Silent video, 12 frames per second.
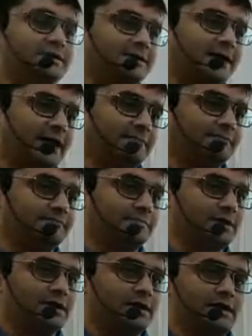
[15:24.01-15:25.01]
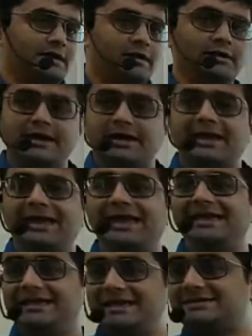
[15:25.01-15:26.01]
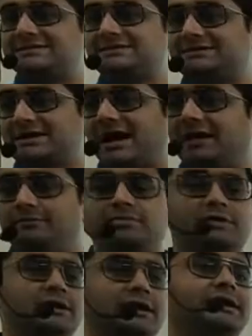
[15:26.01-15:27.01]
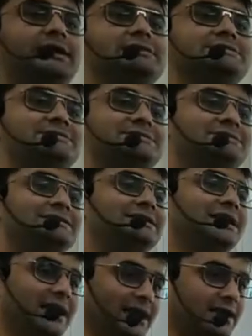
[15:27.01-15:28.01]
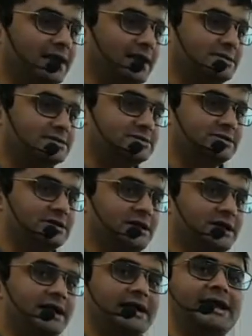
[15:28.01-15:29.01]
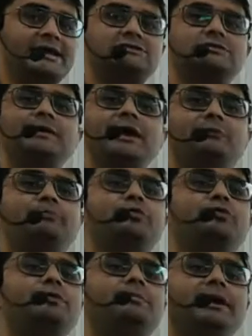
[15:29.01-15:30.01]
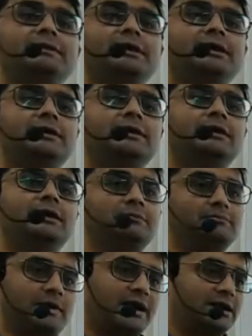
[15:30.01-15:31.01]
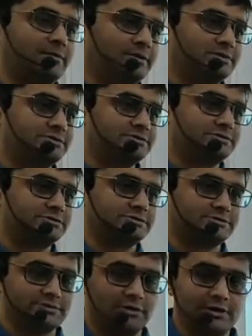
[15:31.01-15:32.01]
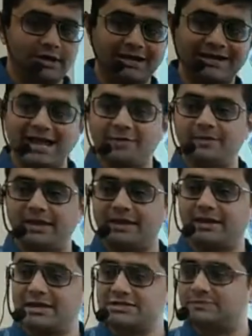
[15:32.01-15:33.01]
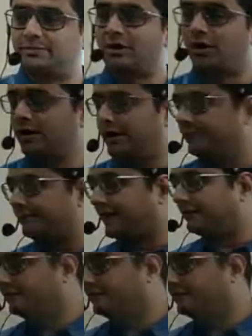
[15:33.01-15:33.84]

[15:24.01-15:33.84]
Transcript: time. Okay, each time it is increased, it has to be approved by the parliament. Okay, it can be increased beyond 5